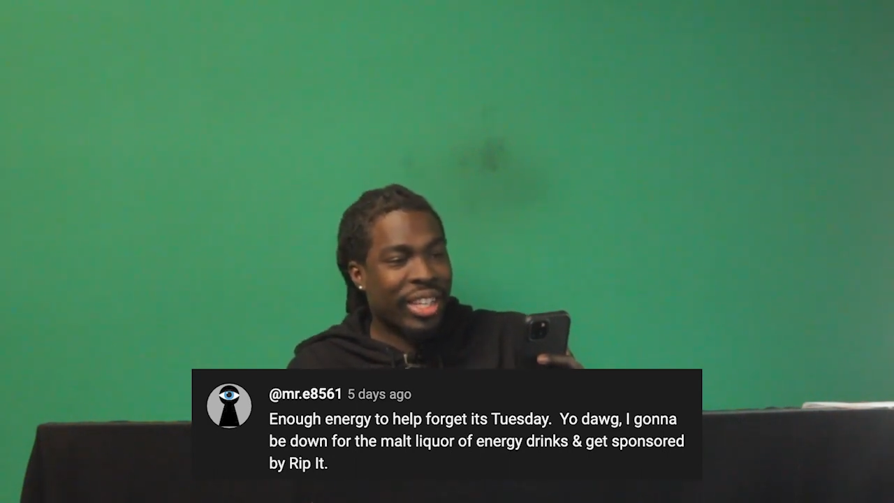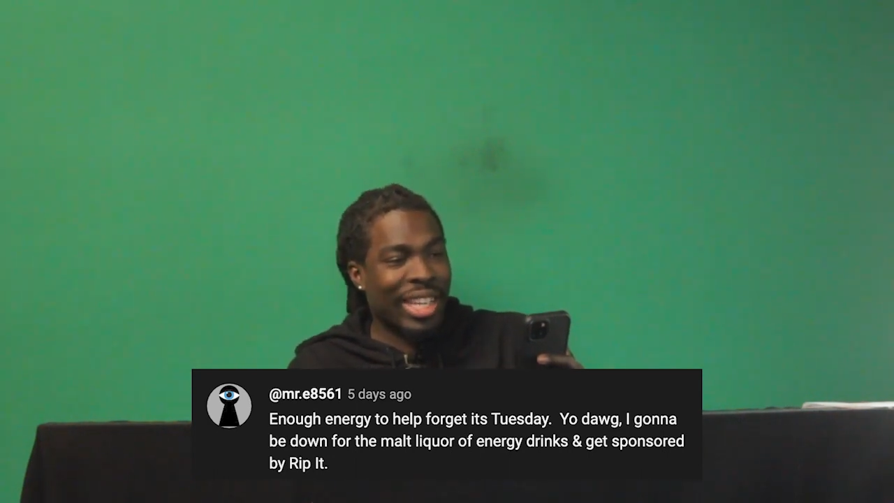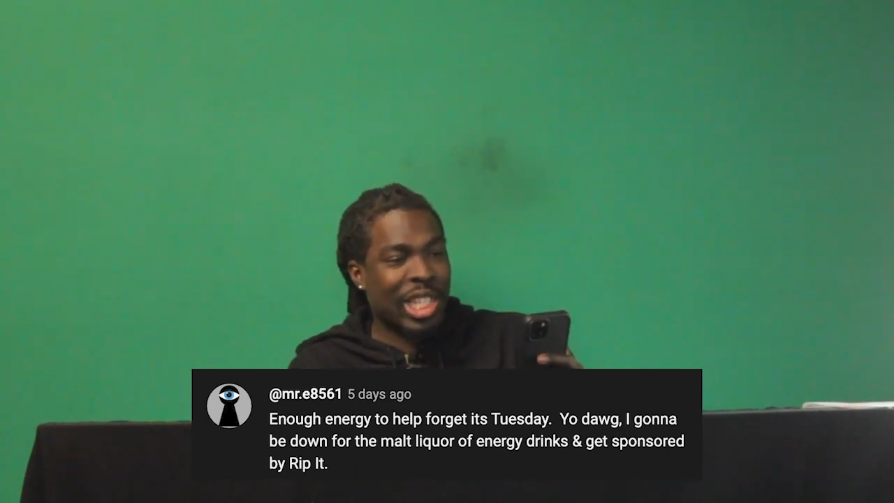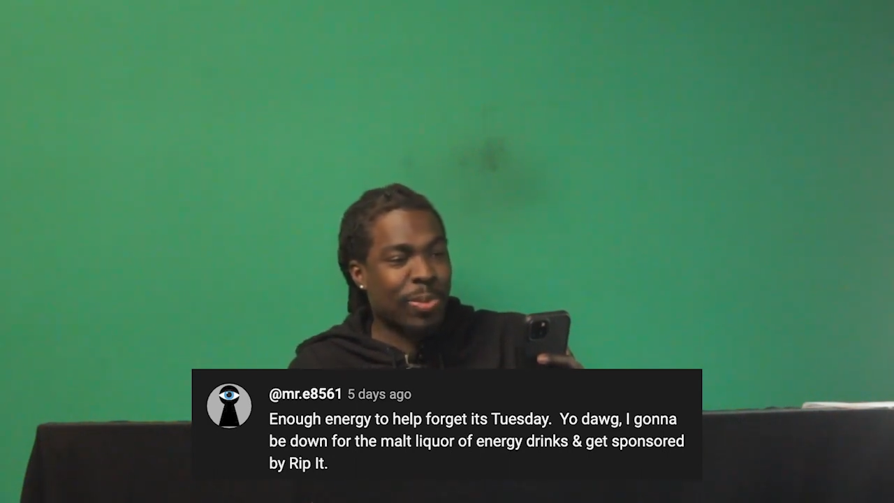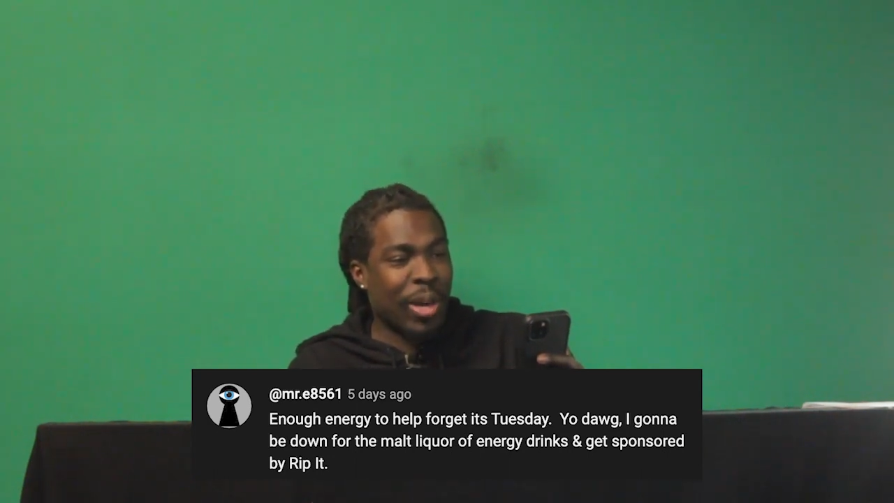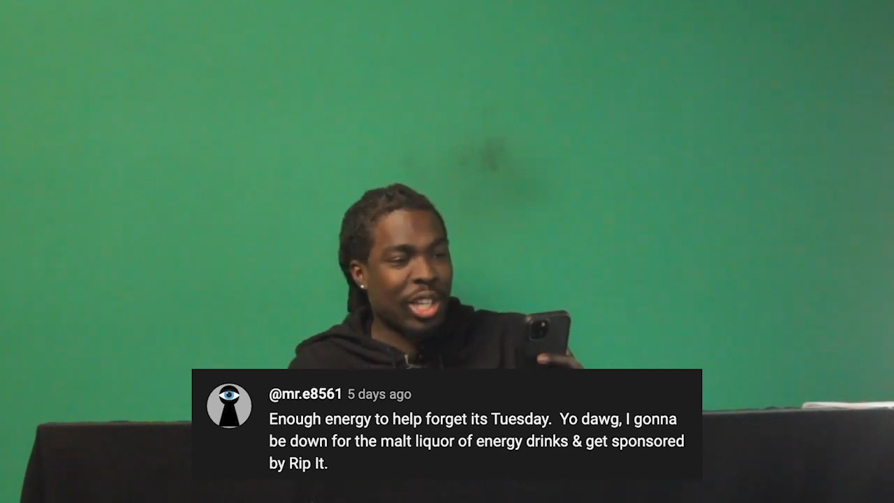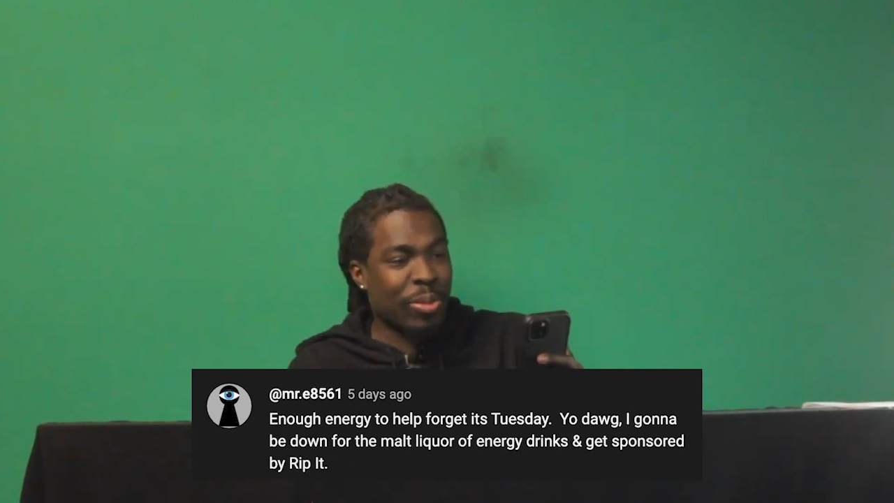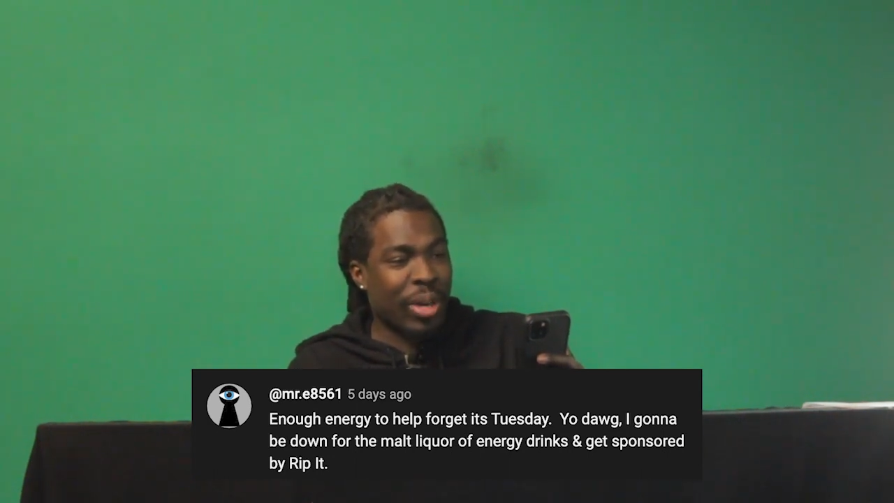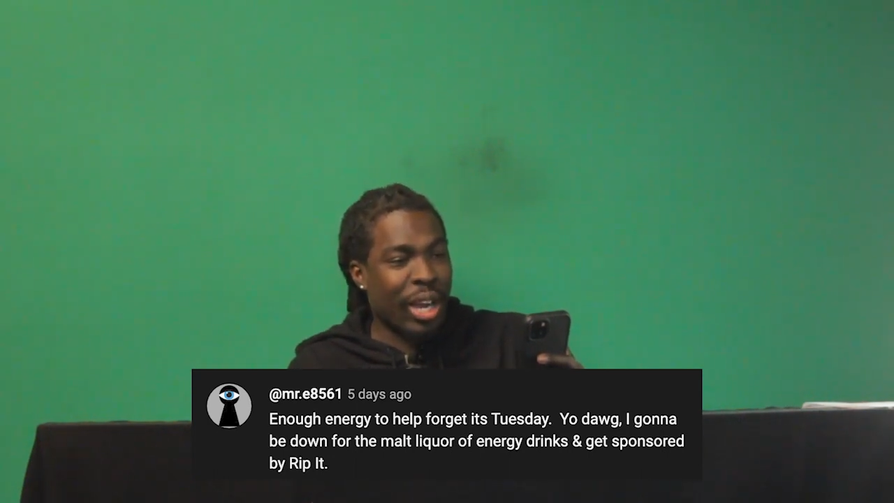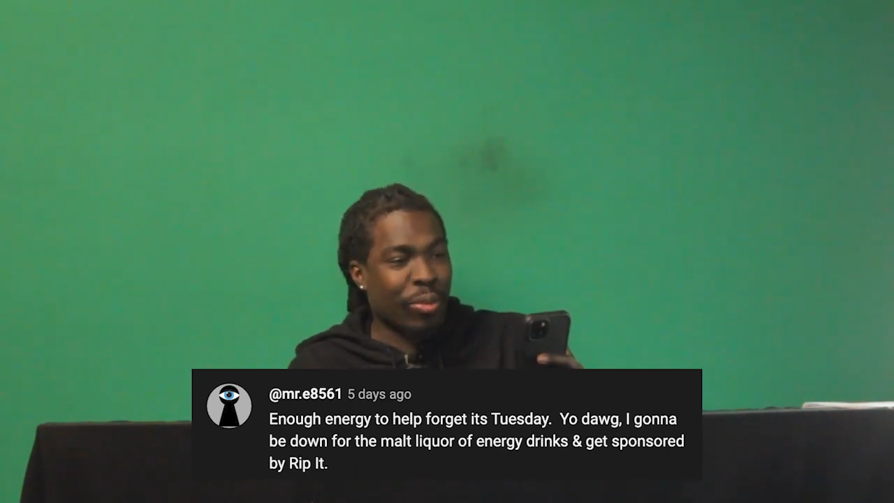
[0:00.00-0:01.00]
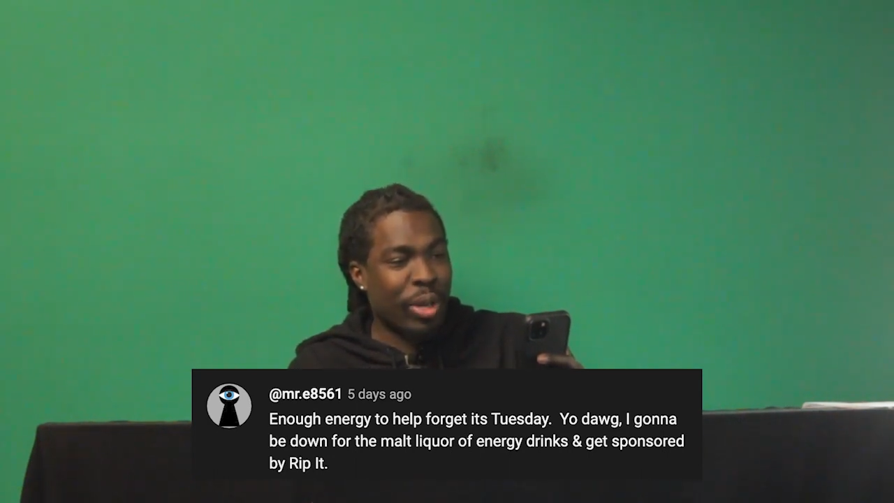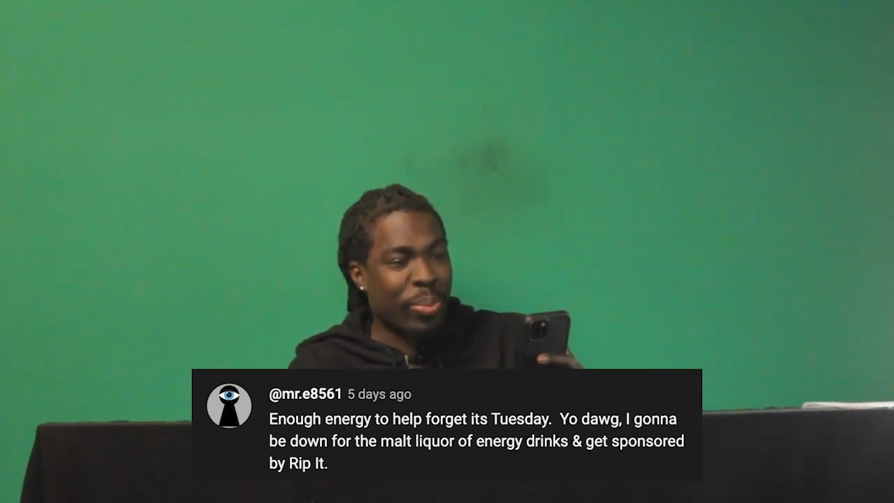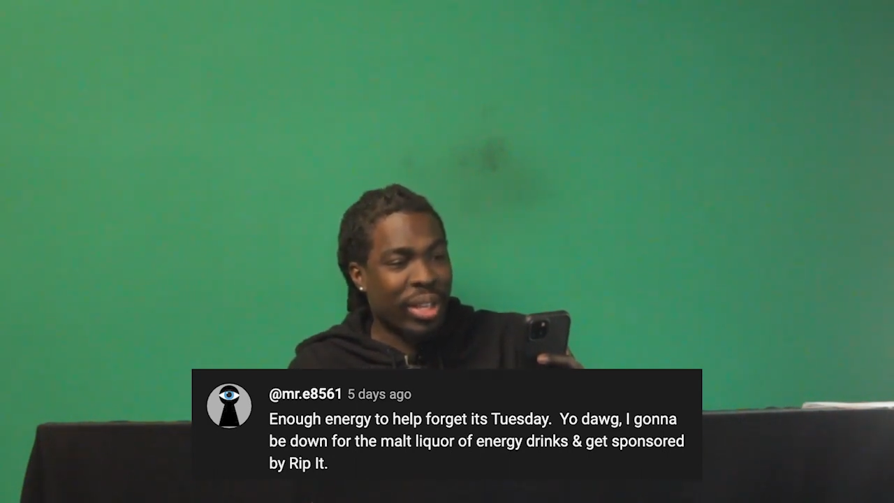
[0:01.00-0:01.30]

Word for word: Get sponsored by Rip